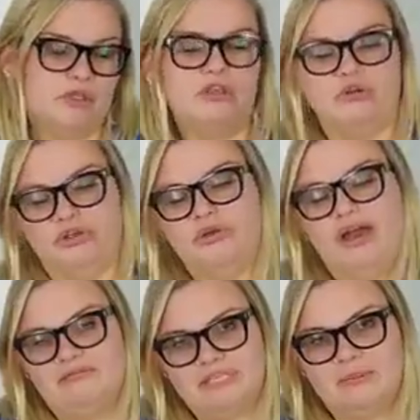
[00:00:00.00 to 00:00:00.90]
you know, you
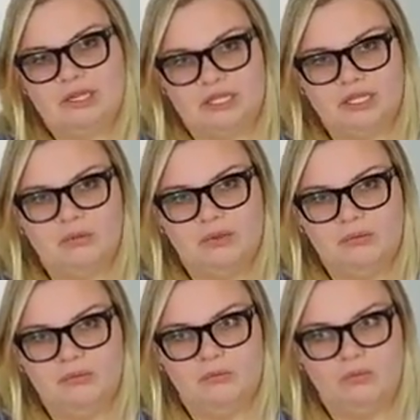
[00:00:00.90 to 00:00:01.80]
have typically a little bit
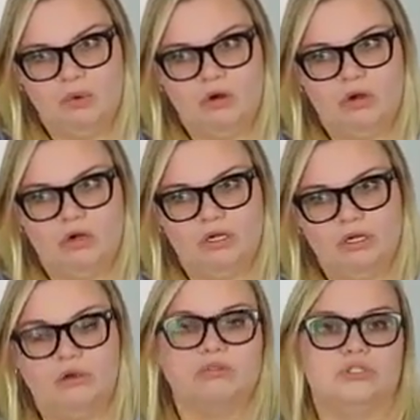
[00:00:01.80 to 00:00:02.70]
more
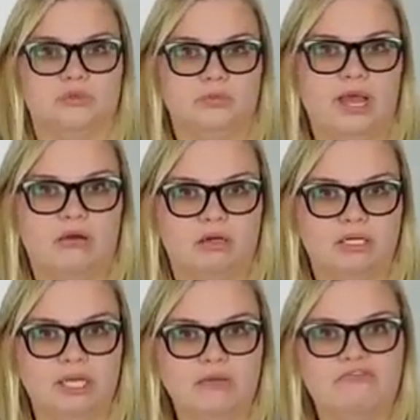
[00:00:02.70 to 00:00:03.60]
negotiable power in
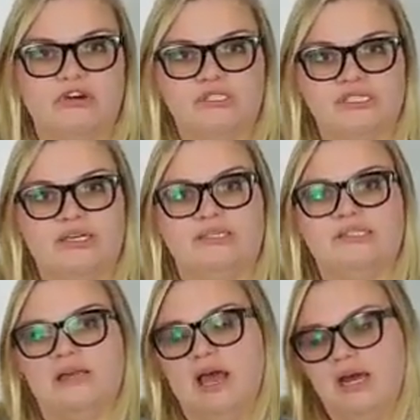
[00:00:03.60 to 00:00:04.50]
it
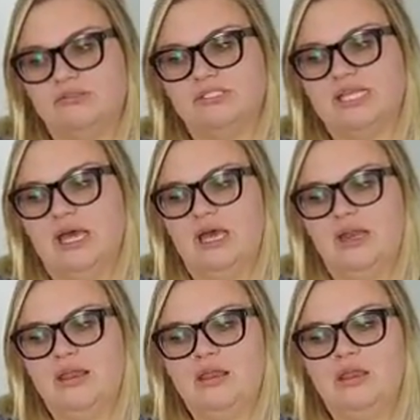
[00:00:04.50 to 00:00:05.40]
versus a house that,
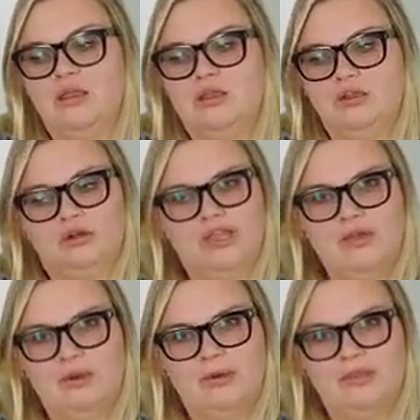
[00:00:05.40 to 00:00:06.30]
you know, came
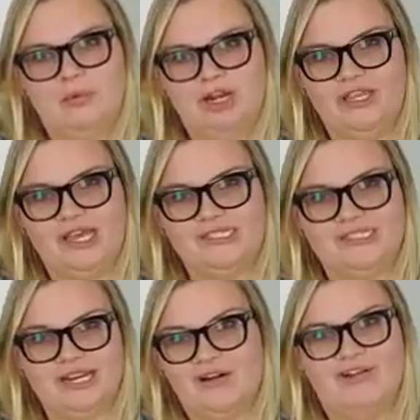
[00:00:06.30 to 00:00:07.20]
up on the market last
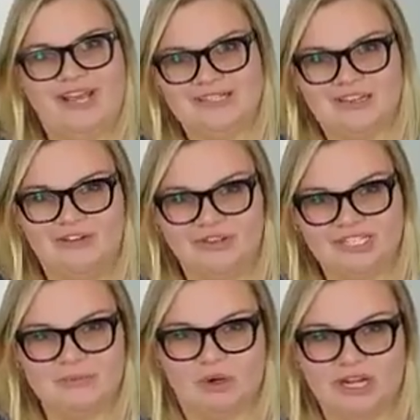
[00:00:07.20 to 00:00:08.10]
night and already has an offer
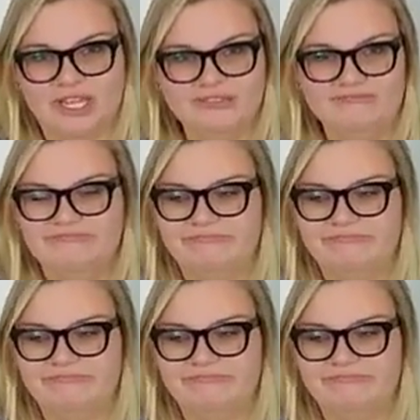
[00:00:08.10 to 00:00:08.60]
this morning.